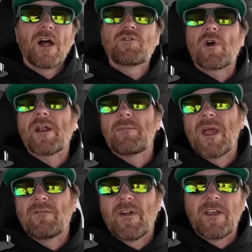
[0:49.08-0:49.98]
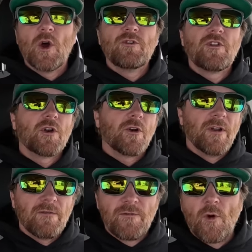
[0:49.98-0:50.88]
I try to make videos that are
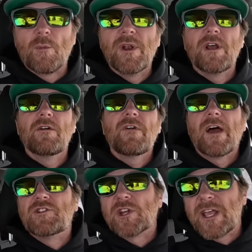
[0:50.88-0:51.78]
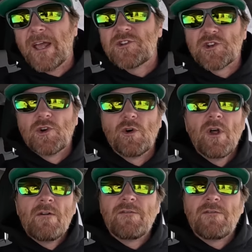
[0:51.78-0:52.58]
informative, educational,